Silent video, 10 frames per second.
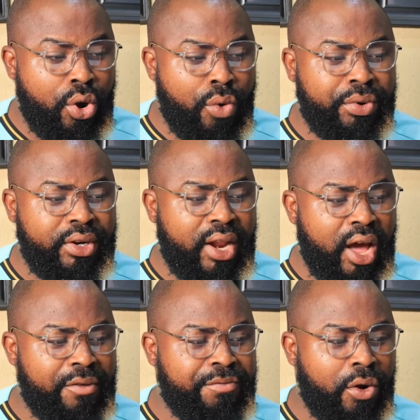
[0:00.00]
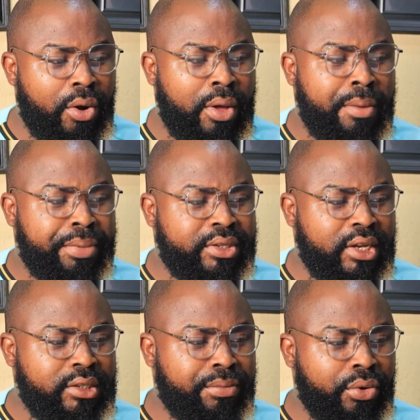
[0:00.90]
own winning the half for
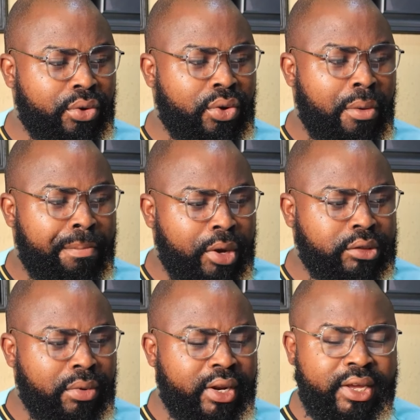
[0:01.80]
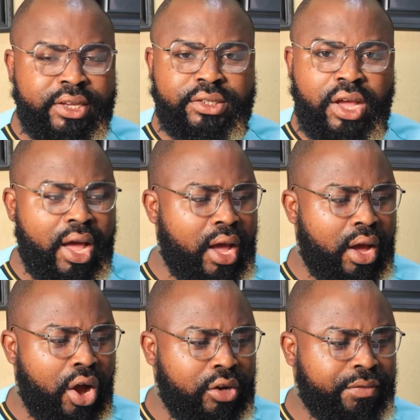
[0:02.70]
Petersborough. Portsmouth against
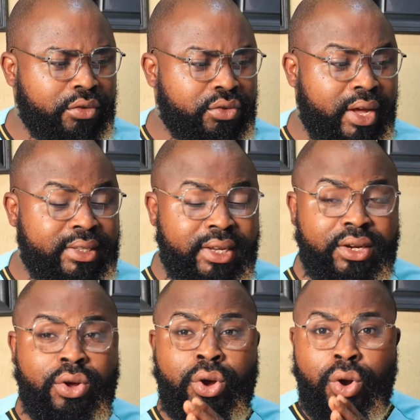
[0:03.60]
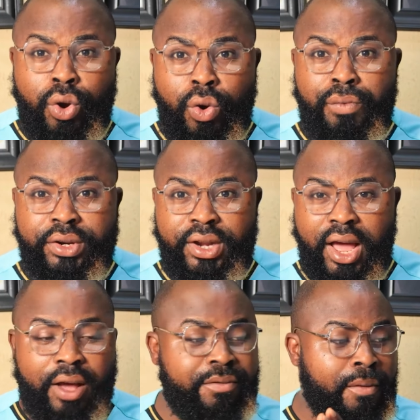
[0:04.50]
Oxford United, own winning
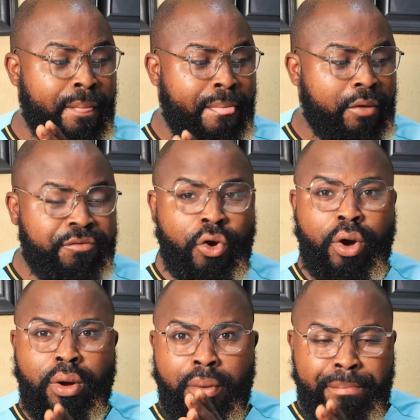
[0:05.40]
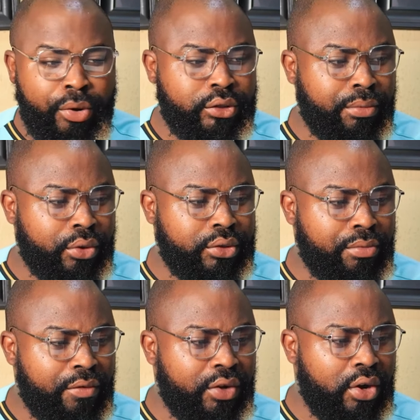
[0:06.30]
the half for Portsmouth.
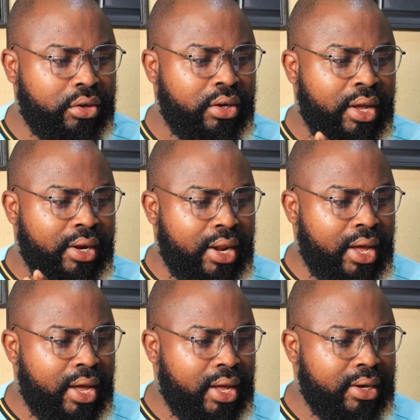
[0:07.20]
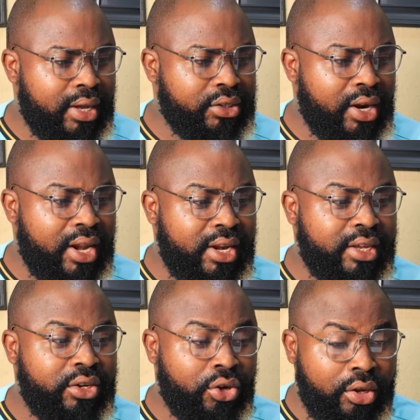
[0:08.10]
Moving on, National
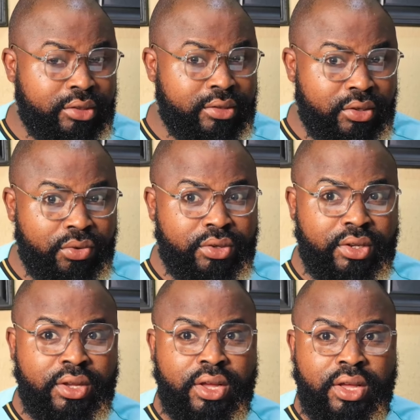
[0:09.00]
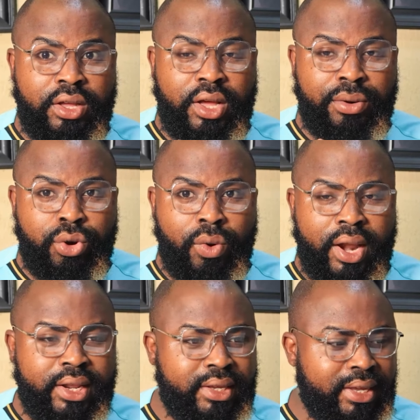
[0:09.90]
League, not still the
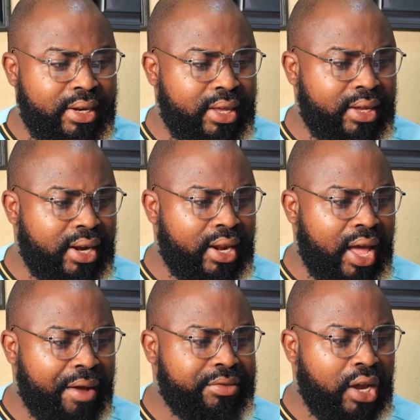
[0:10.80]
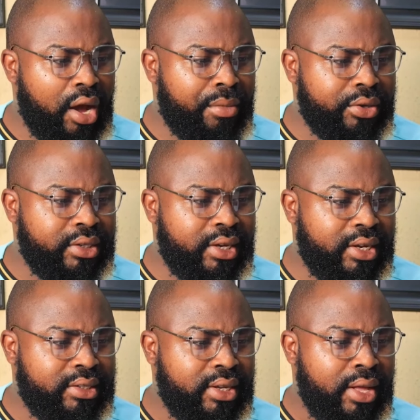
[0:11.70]
lower league in England. I have Tarmont
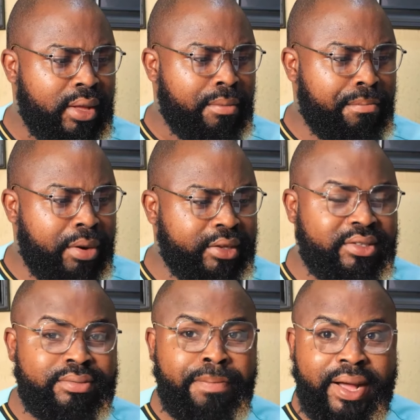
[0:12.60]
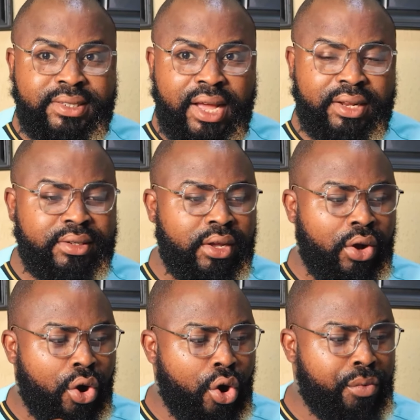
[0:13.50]
against Blitzpattern,
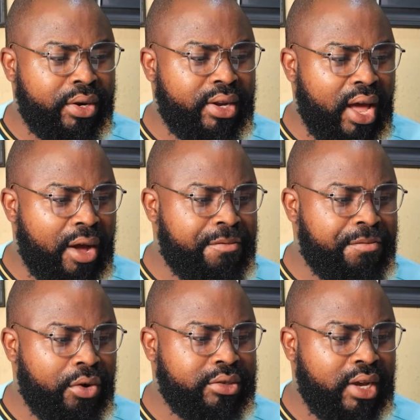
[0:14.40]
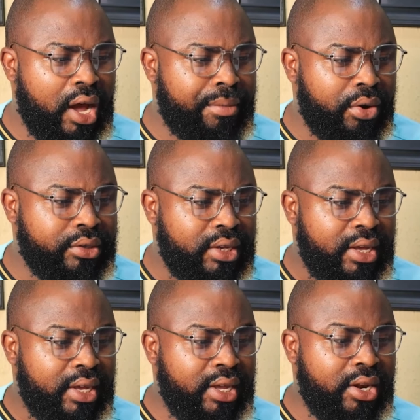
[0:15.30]
own winning the half for Tarmont.
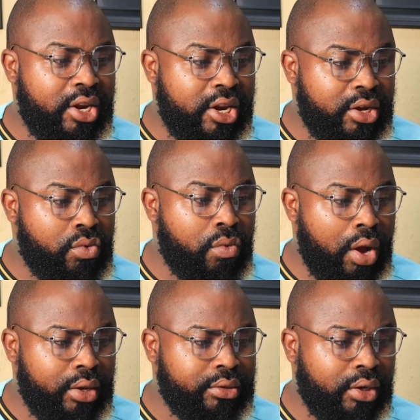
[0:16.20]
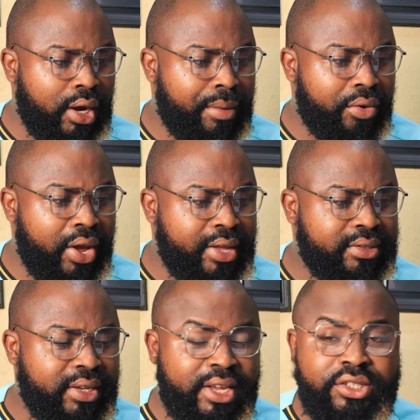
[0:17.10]
In League One, talking about
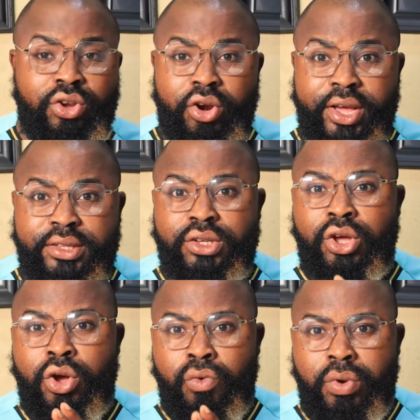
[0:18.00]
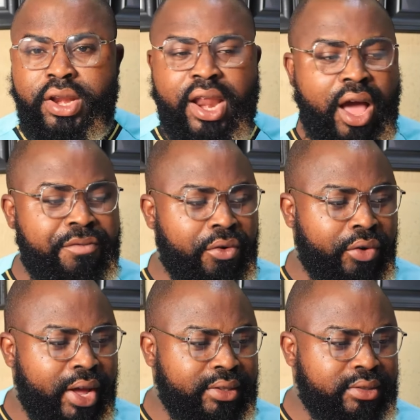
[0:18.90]
Rent against Lorient, winning the half for
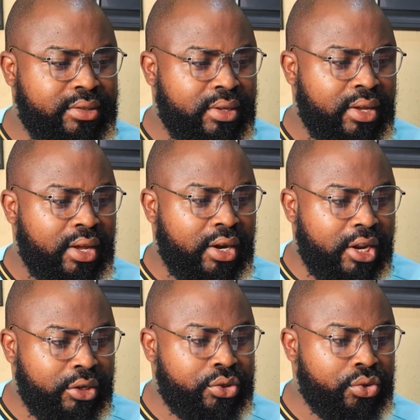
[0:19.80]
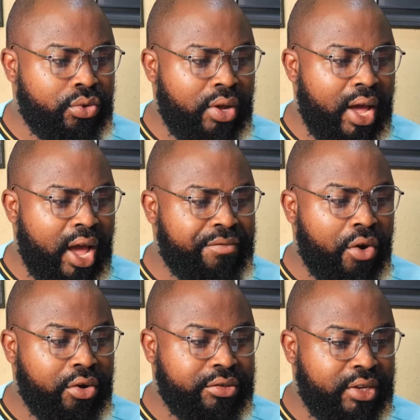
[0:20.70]
Rent. League Two, I
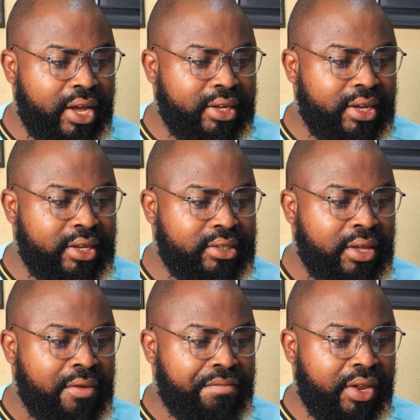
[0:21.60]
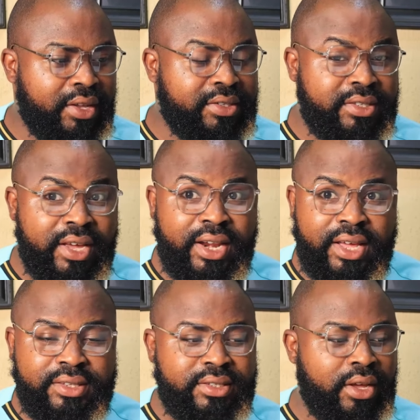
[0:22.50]
have Auxerre against
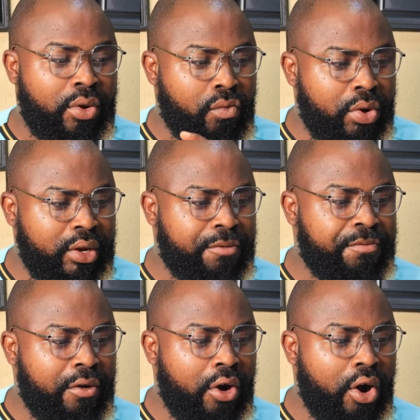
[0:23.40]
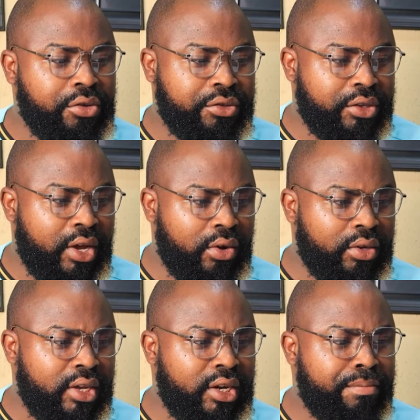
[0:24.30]
Valenciennes, win for
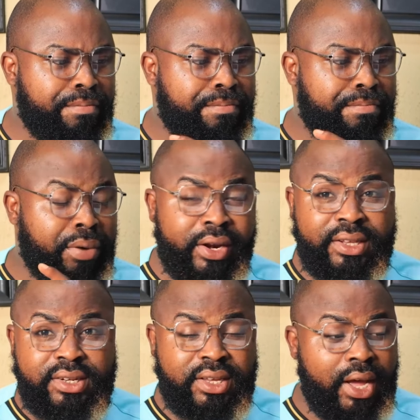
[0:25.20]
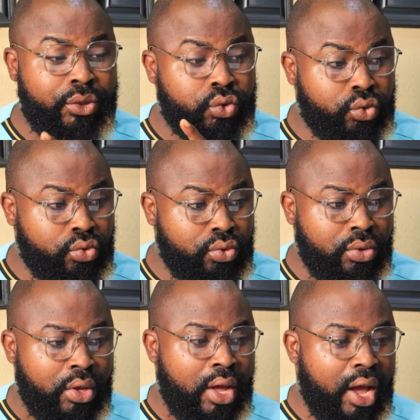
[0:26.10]
Auxerre. In Bundesliga
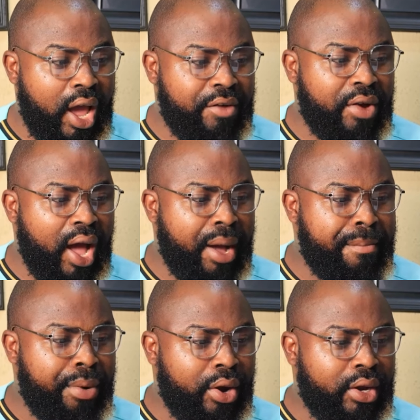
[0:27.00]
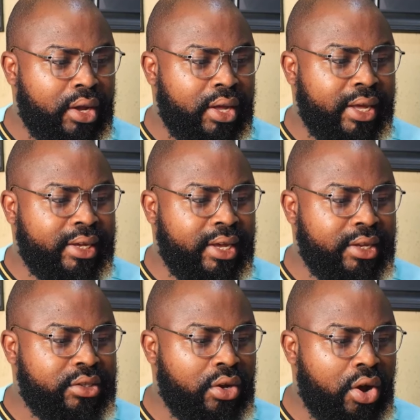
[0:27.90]
2, I have Hamburg
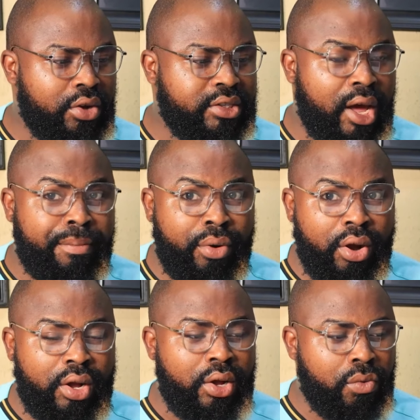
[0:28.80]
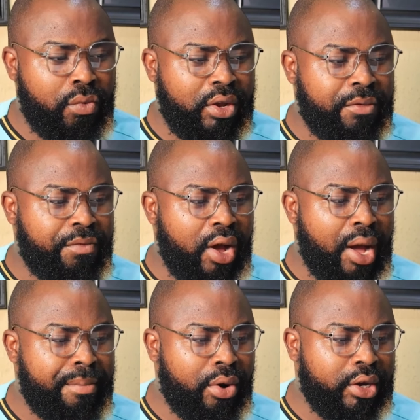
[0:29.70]
against Osnabrück, win for
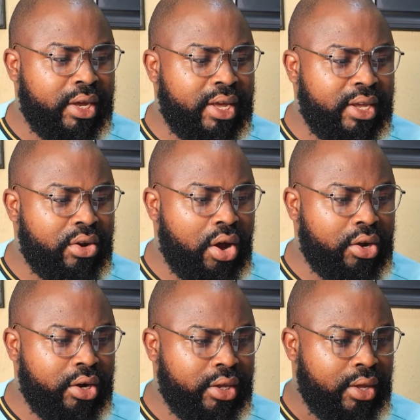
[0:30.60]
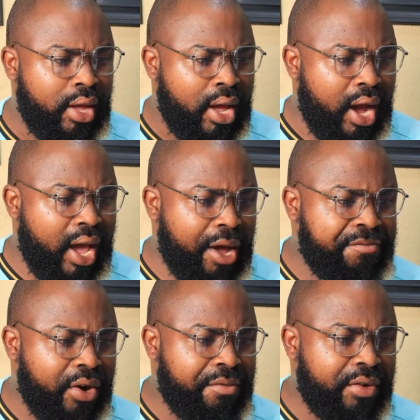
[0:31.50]
Hamburg. In Hungary, I
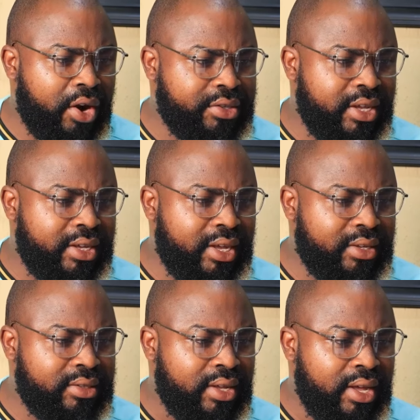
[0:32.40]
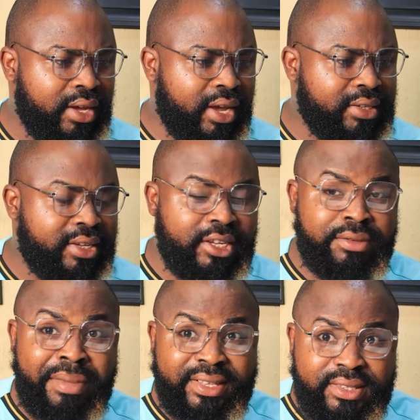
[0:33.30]
have Ferencváros against
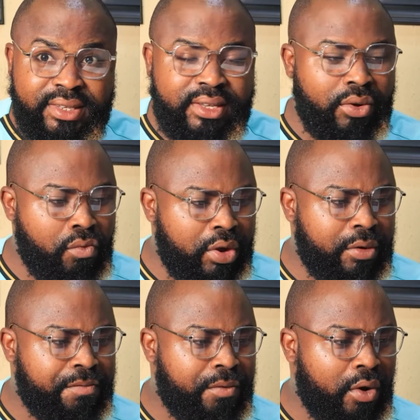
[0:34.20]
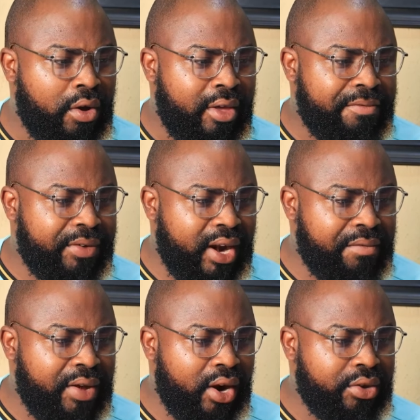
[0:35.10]
Kecskemét, win for
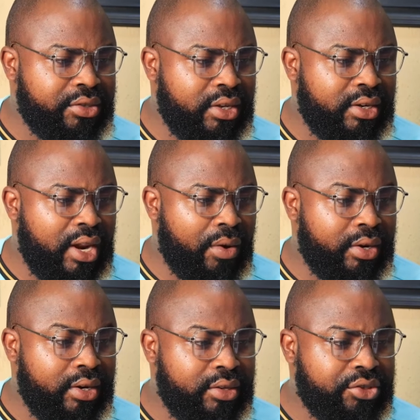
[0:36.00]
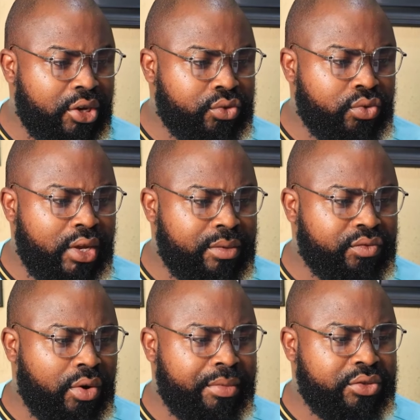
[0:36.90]
Ferroviarios in that one in Israel. Two
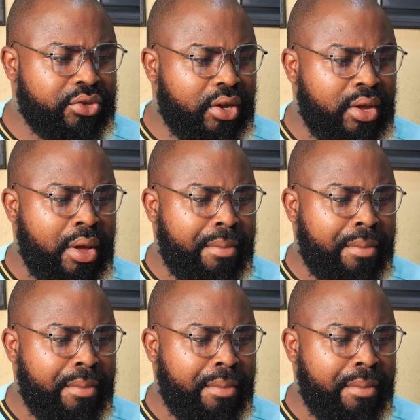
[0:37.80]
games from Israel.